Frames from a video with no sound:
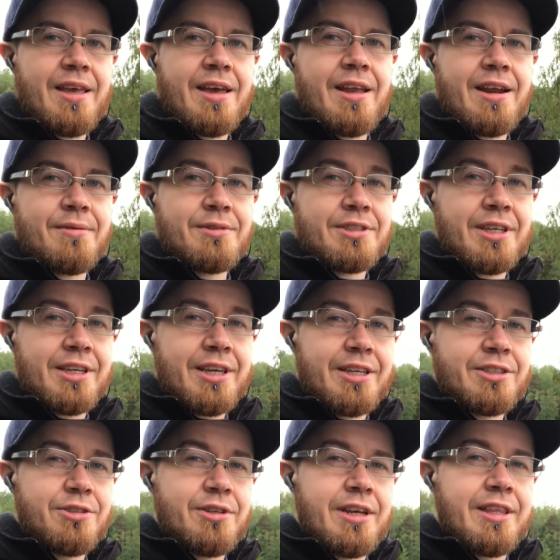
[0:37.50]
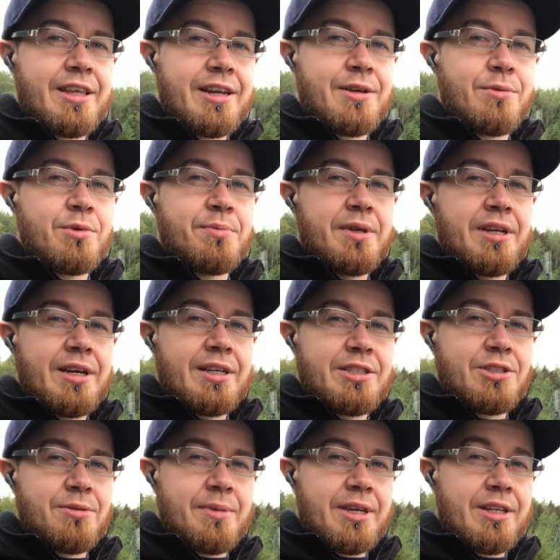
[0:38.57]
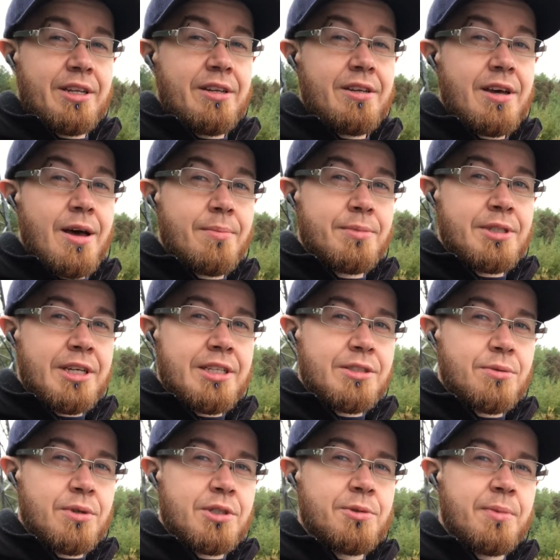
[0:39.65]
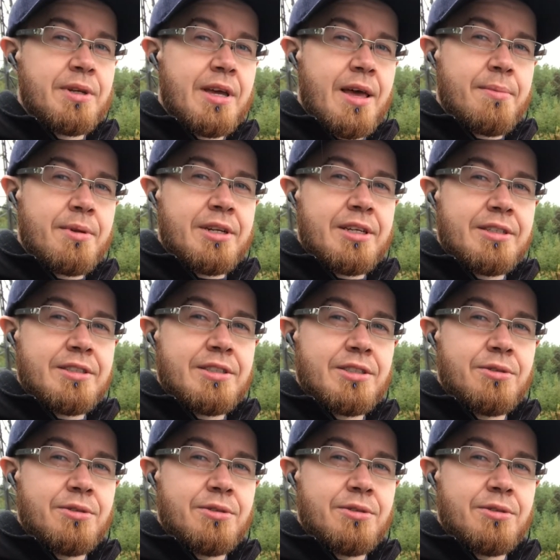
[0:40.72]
And I was thinking today that it would be nice to make a little update what's been happening